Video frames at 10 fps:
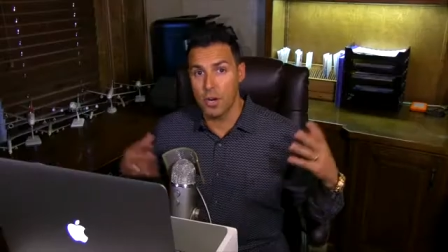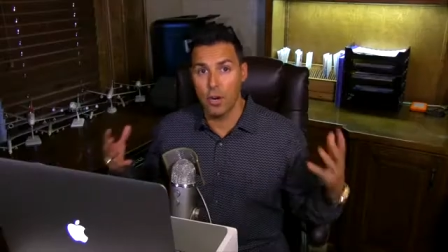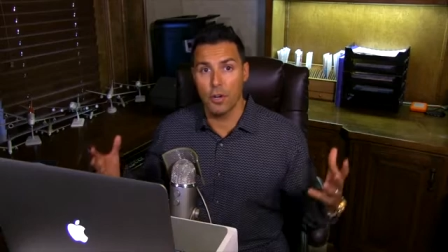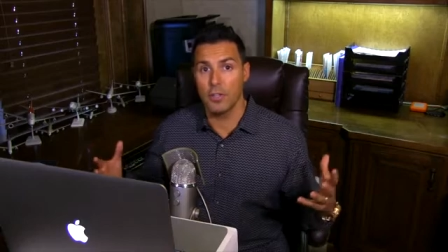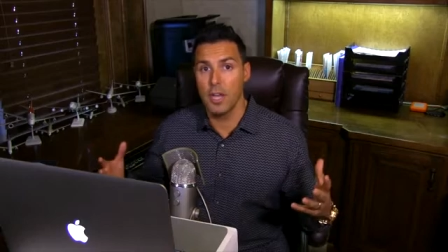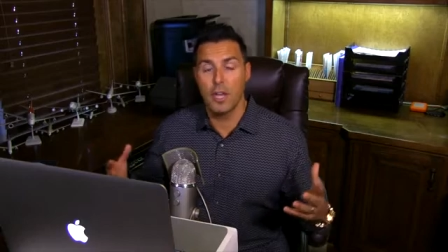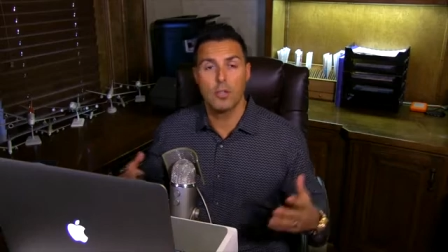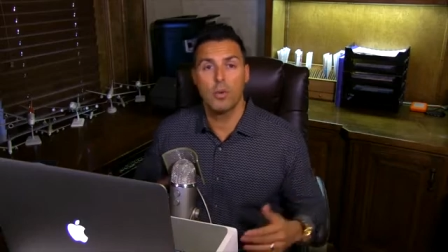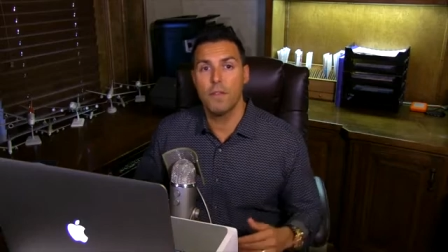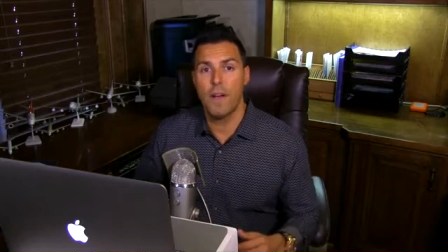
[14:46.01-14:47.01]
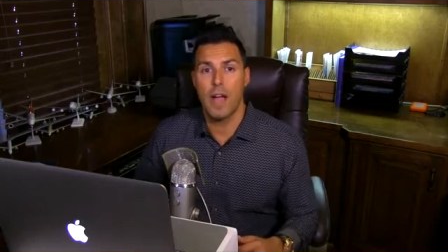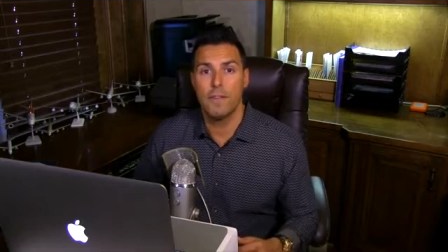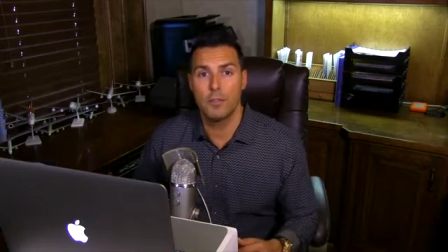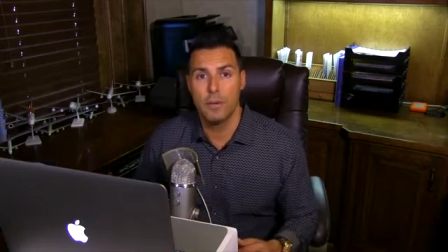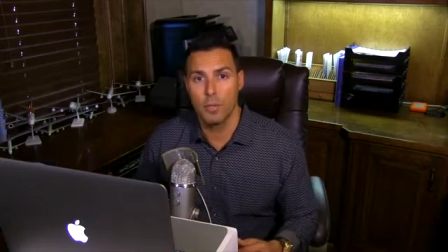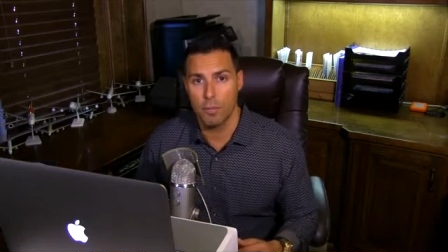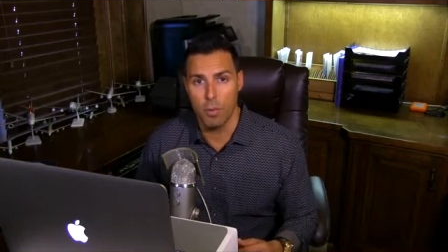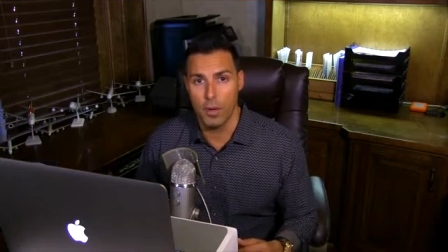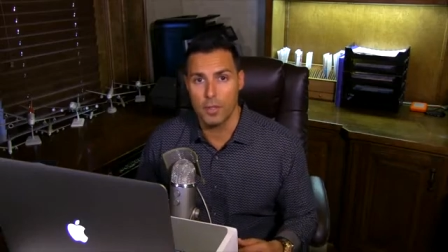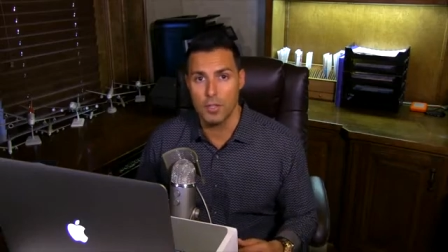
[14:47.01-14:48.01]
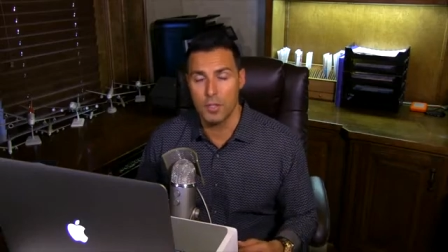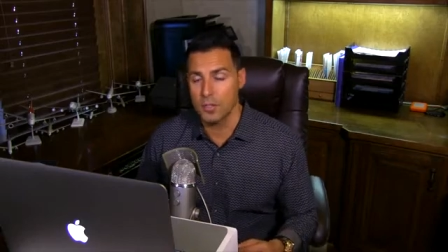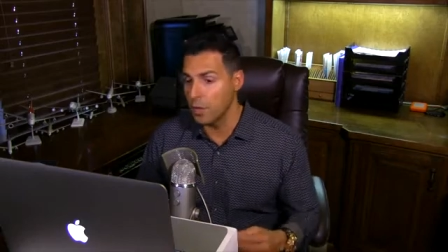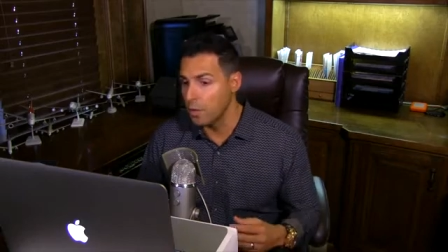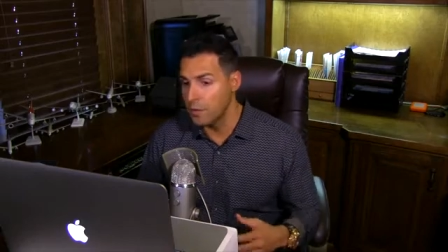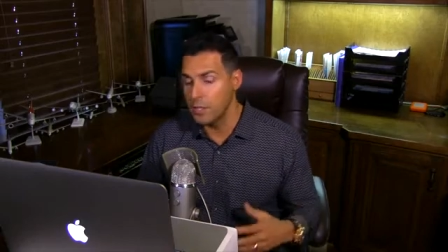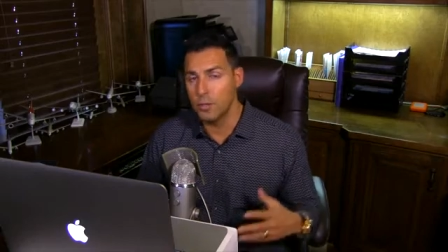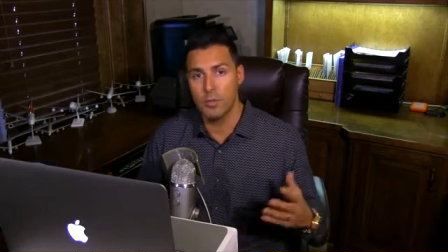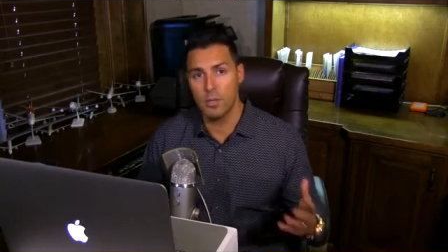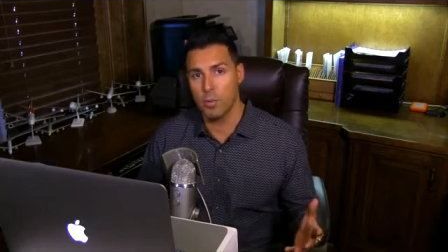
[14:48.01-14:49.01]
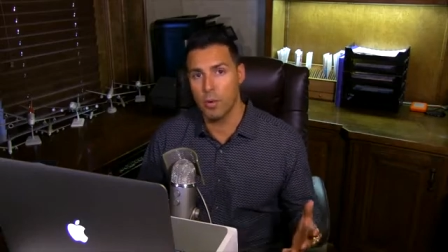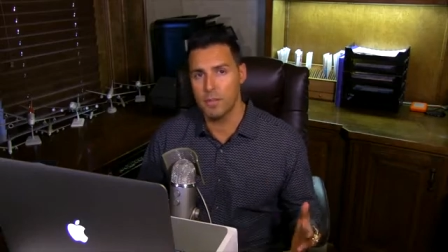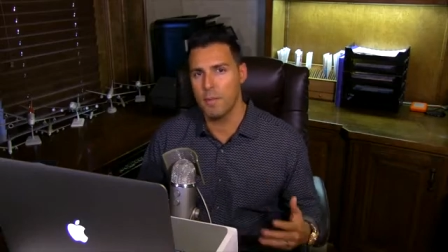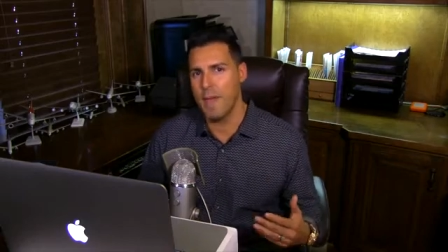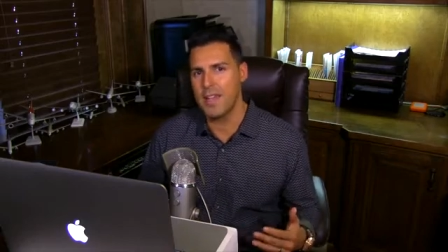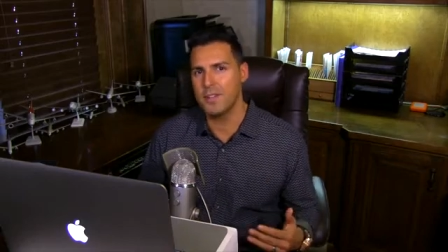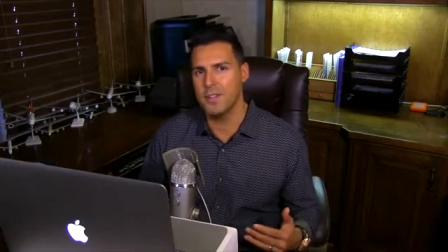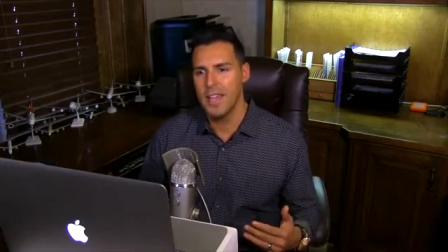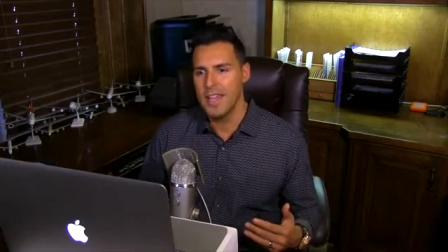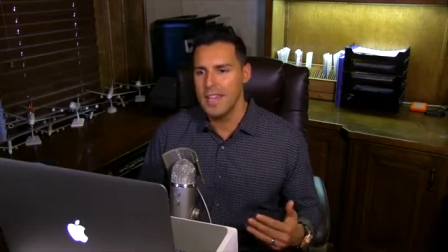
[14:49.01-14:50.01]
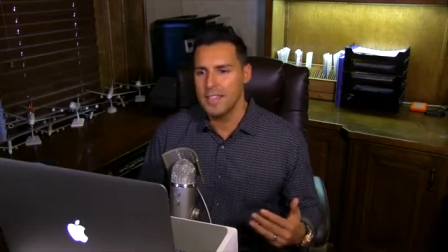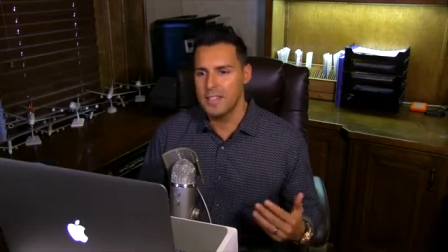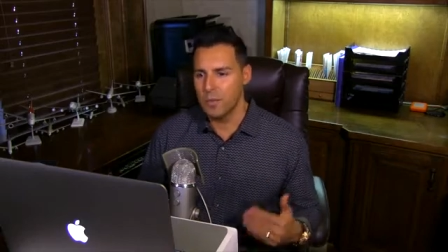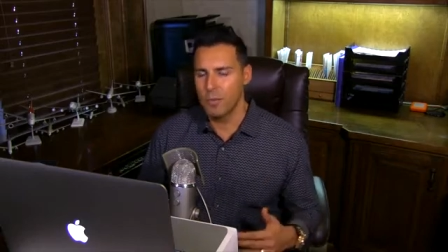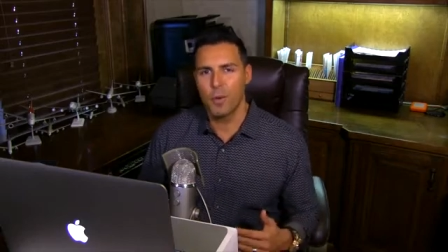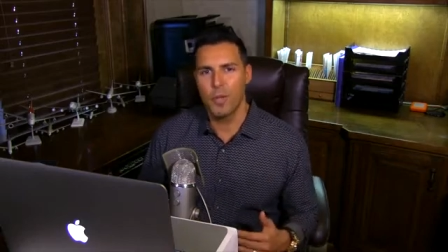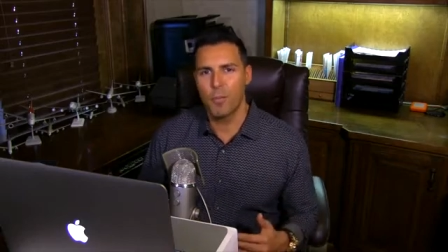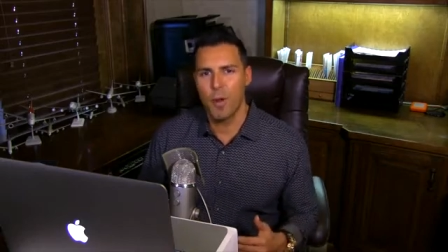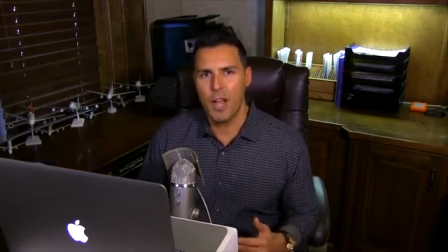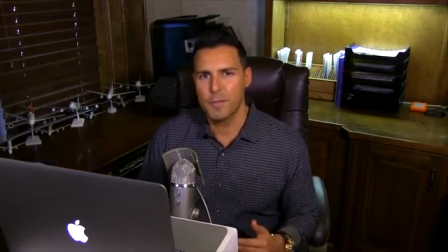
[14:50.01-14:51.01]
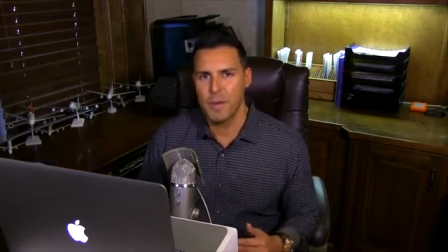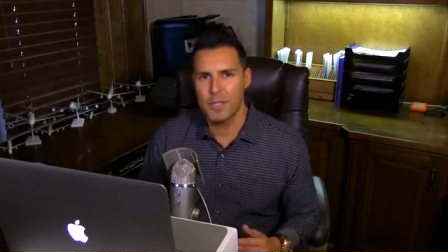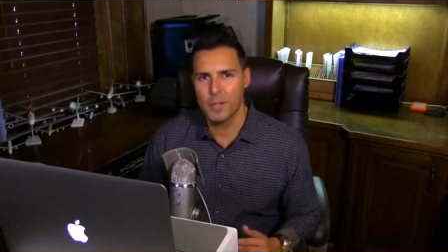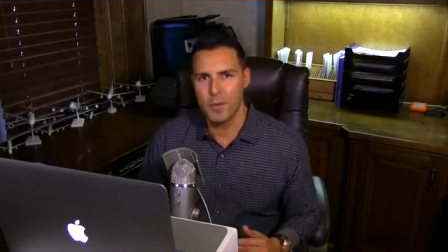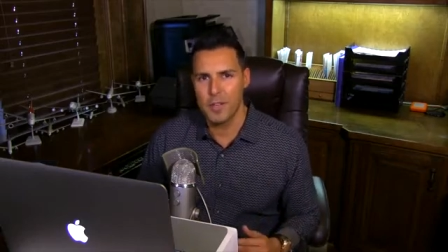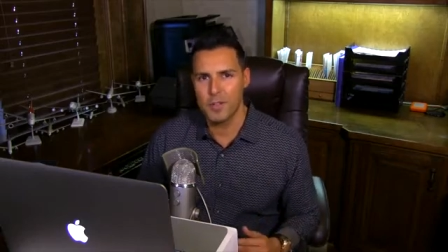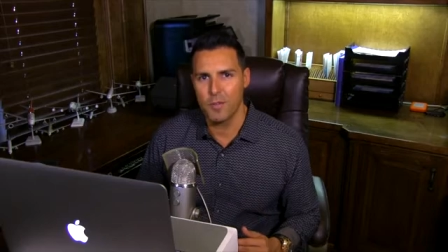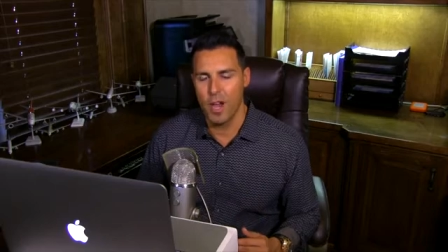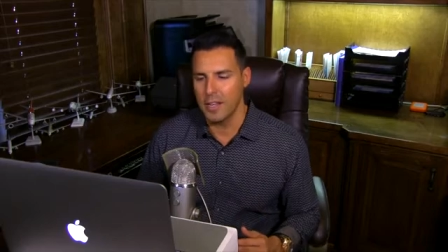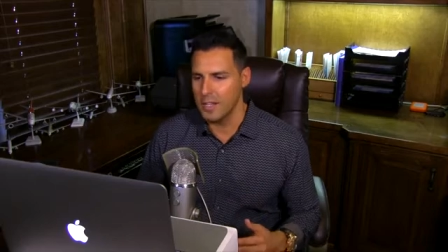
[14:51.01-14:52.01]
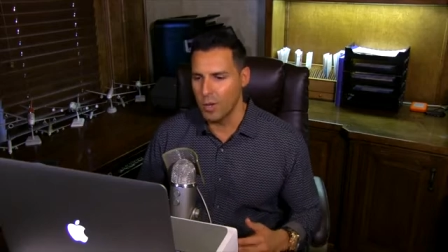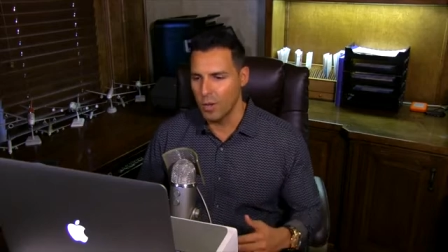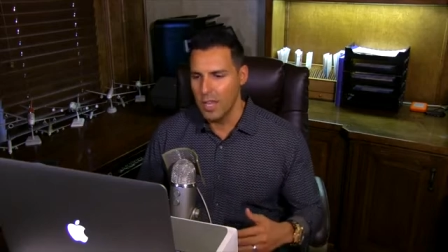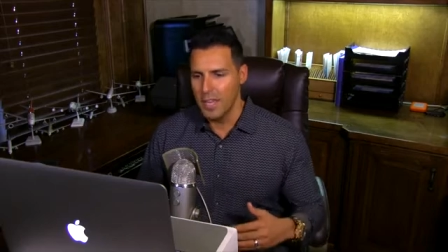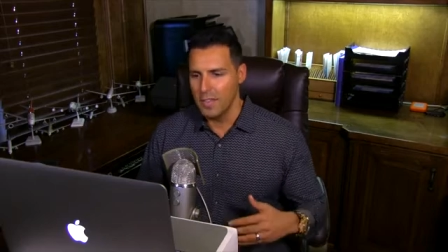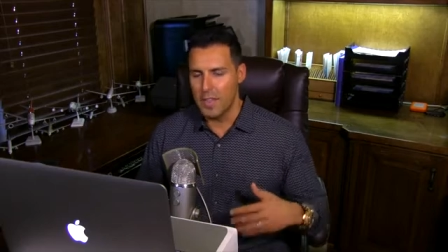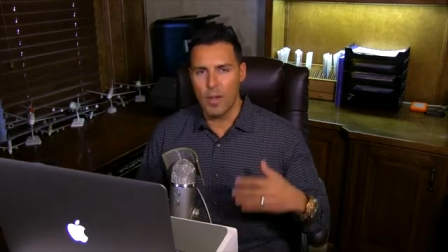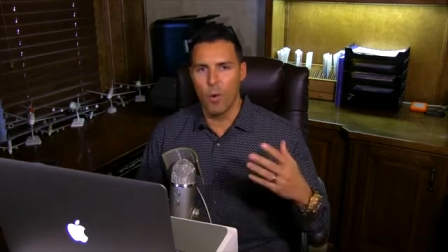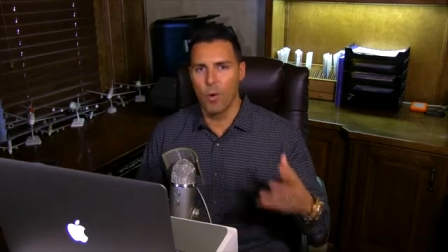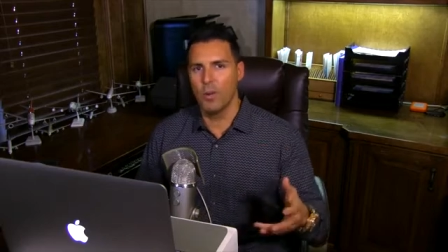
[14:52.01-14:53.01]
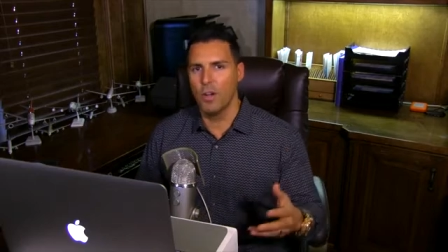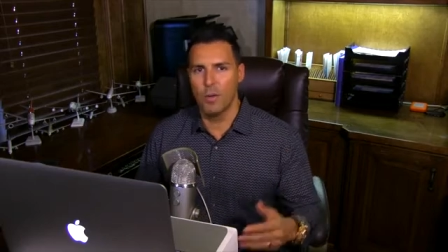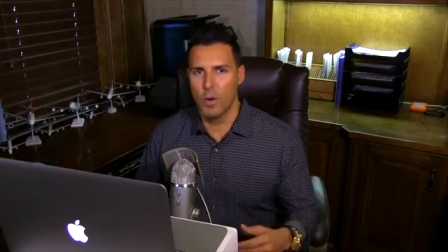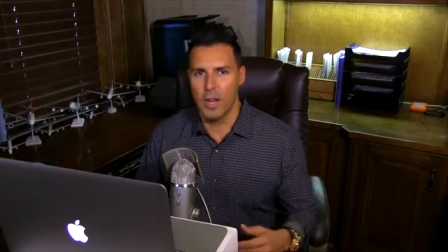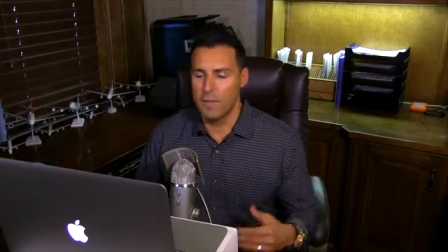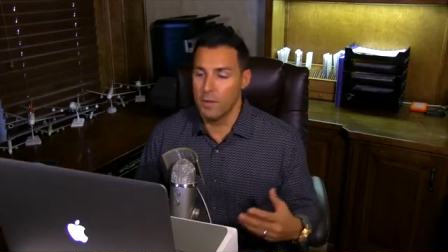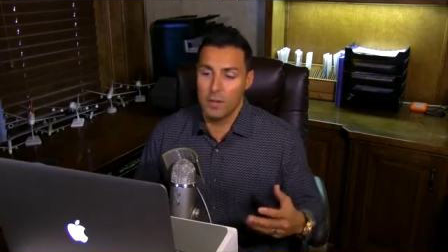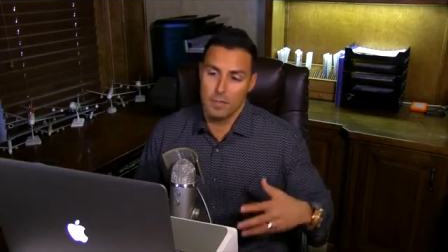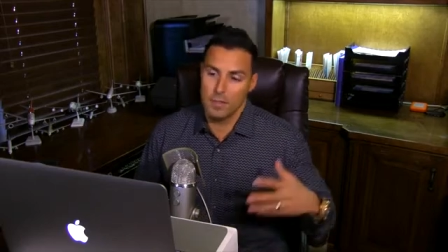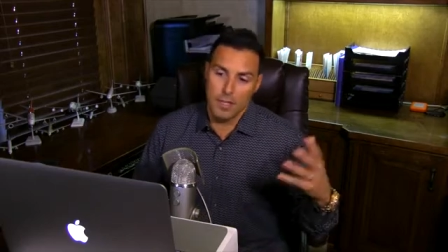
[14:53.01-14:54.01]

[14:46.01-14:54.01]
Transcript: earned 25 Dream Trip points. You just earned 50 Dream Trip points. And imagine sitting with one of your prospects at the restaurant, they order a whatever,